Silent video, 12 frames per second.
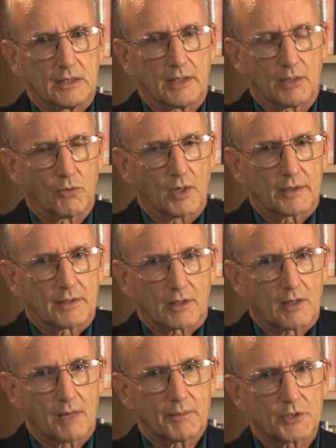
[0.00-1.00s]
They wanted the
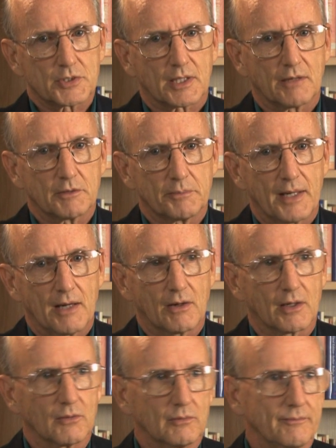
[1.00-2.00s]
communists to come to
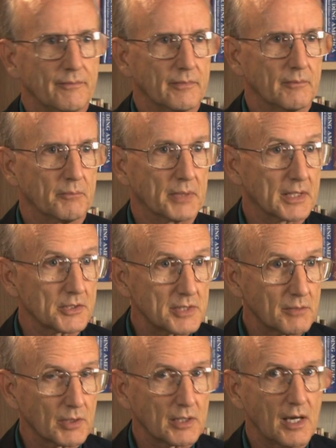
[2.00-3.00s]
power. Because
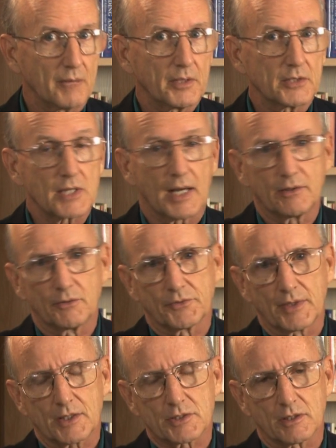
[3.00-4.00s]
they were communists? I don't
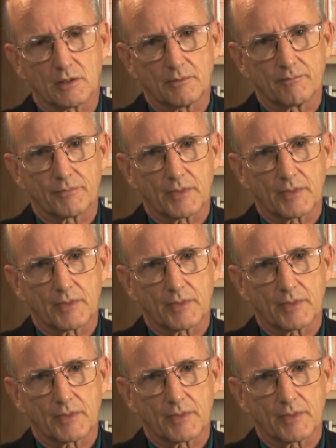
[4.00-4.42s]
think so.